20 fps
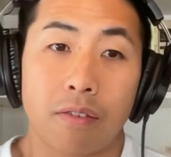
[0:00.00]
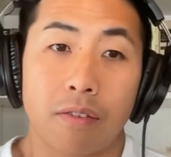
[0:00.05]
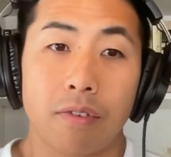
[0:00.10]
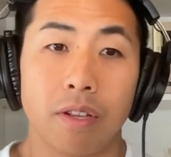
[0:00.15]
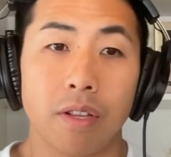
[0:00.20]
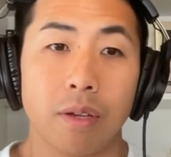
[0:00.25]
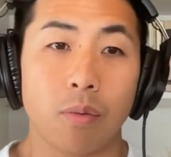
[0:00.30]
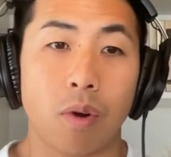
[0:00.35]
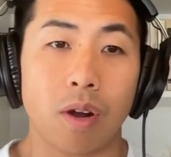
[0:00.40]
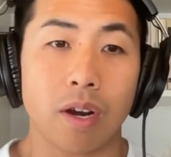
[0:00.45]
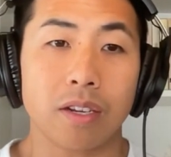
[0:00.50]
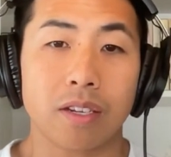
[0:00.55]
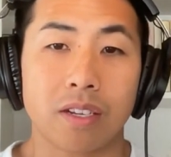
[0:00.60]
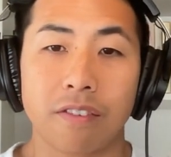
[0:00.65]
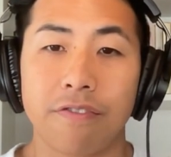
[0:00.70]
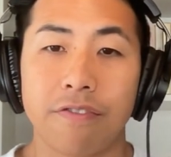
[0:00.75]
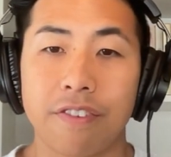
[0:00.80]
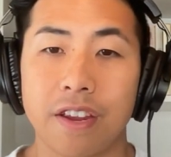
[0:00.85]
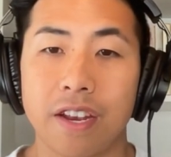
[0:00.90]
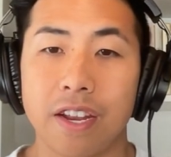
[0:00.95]
And I really
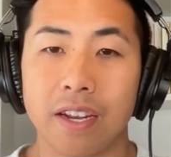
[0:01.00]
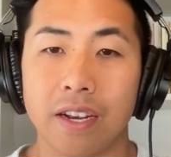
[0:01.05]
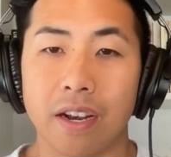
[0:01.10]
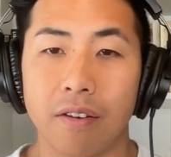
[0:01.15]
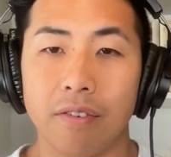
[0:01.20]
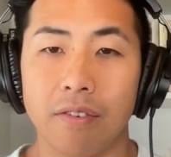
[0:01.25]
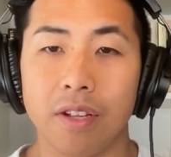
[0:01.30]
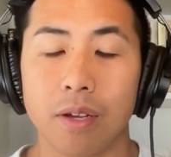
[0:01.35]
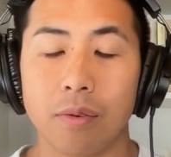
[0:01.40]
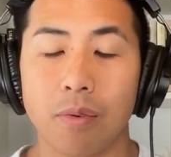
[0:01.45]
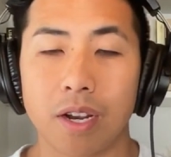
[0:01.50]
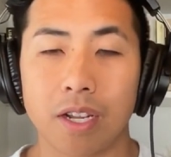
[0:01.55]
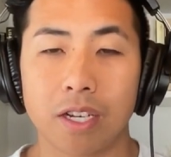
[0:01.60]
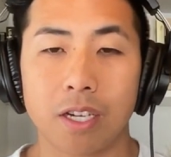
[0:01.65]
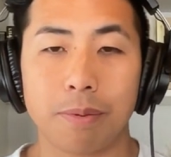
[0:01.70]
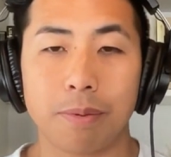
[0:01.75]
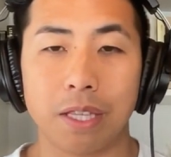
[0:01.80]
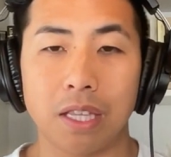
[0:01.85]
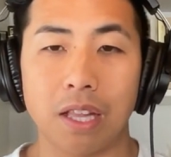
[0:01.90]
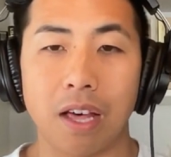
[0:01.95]
wanted to fit in. I really
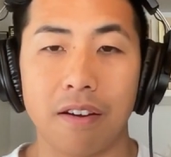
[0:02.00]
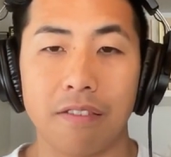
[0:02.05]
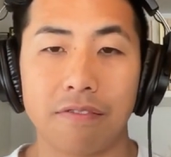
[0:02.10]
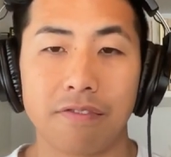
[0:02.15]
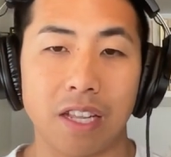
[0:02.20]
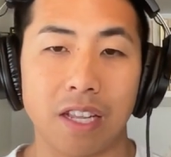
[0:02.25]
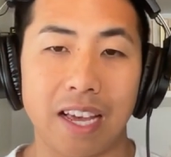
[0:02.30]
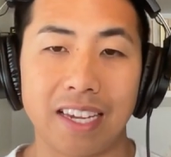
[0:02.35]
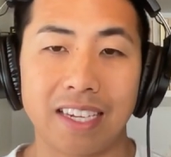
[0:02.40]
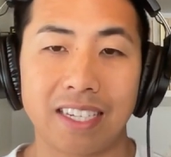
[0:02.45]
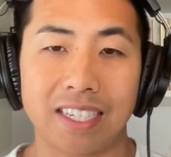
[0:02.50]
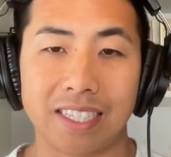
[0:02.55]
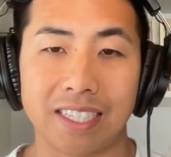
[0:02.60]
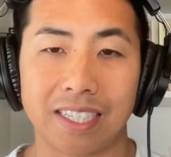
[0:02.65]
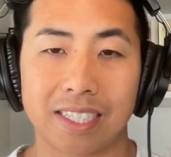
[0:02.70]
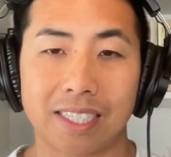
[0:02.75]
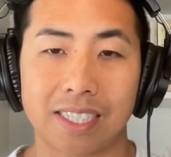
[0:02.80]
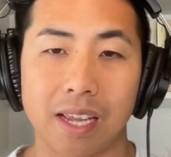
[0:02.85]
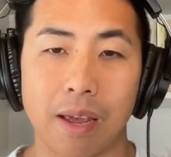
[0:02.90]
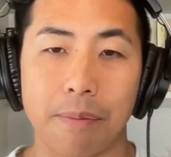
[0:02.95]
wanted to be loved, liked,
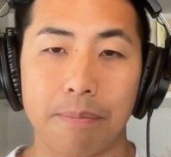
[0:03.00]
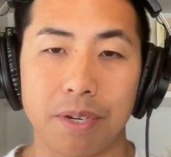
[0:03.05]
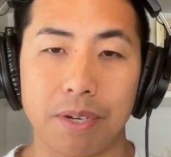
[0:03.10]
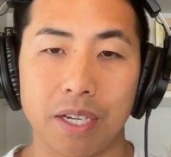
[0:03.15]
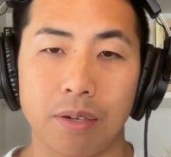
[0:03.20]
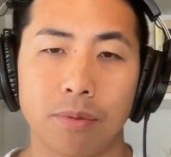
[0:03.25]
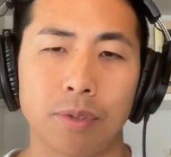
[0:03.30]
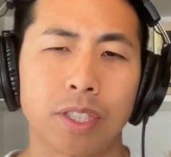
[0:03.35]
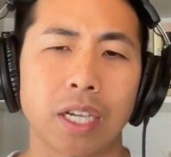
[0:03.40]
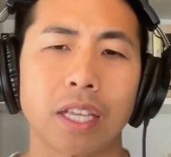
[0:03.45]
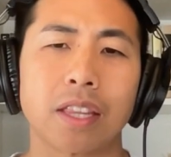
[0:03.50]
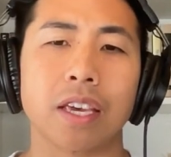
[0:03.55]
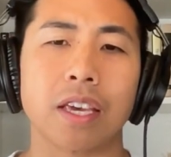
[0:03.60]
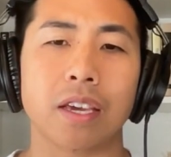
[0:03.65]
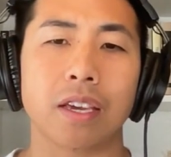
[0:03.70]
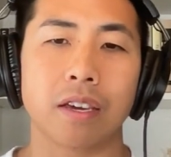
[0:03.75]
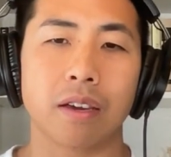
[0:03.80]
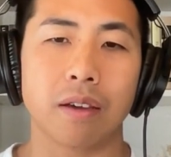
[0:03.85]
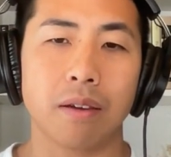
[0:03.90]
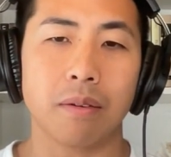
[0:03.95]
and accepted, which I
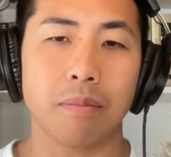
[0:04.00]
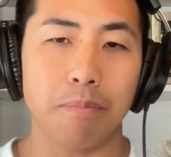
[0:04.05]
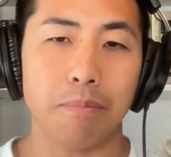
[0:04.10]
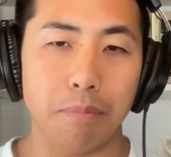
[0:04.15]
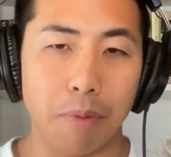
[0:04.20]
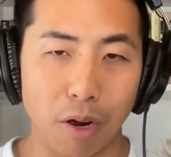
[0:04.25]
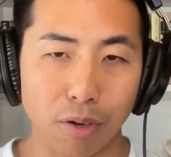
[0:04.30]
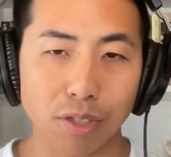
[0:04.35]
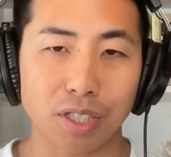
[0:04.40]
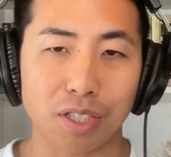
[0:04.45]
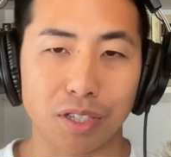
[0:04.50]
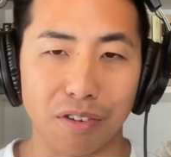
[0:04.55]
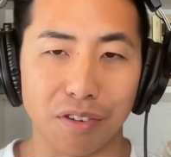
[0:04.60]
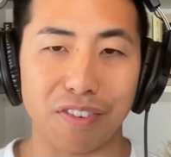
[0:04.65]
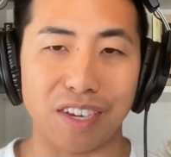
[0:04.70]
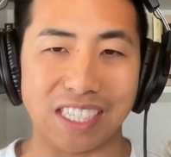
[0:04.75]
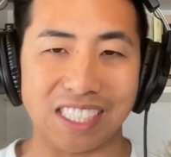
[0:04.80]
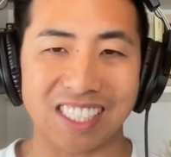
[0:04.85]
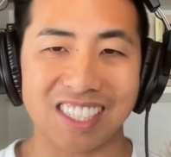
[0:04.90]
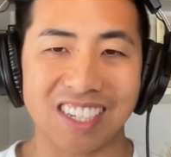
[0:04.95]
think most
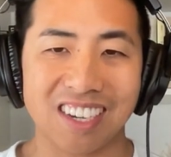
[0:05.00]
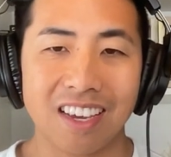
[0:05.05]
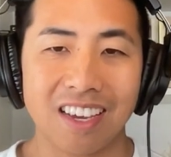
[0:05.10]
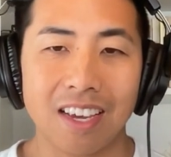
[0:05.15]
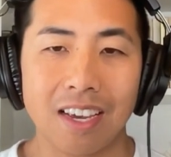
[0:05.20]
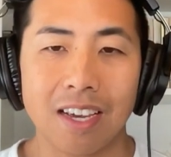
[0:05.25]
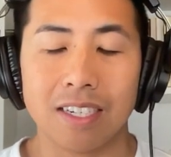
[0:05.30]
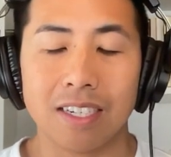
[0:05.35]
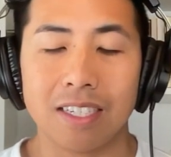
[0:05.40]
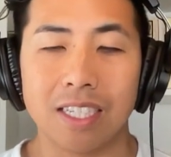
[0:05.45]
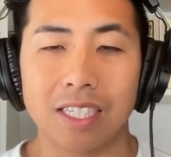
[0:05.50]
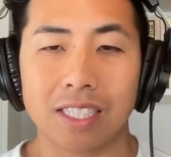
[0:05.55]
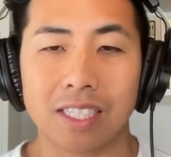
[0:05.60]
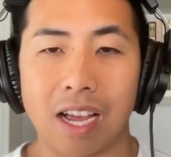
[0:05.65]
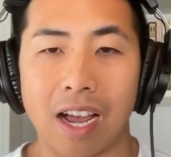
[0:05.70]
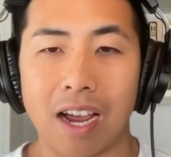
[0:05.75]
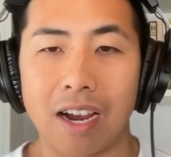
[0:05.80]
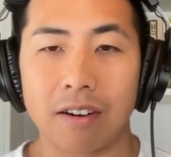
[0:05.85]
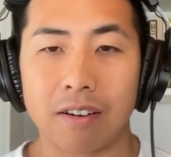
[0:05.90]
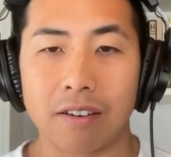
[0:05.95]
of us
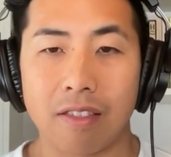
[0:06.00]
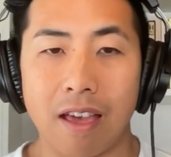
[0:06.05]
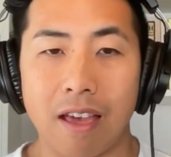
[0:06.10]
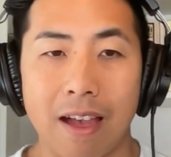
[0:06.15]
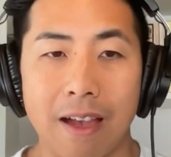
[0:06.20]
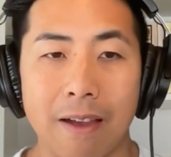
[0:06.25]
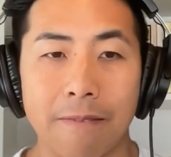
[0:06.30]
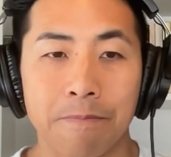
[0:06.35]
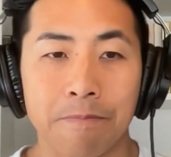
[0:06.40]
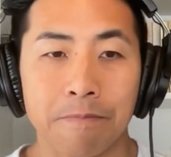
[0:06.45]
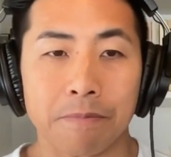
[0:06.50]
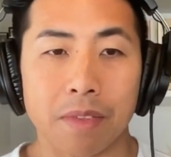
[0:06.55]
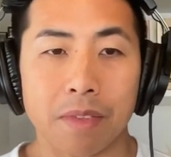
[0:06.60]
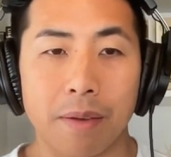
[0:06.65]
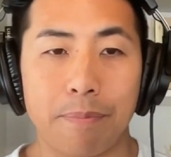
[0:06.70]
desire that.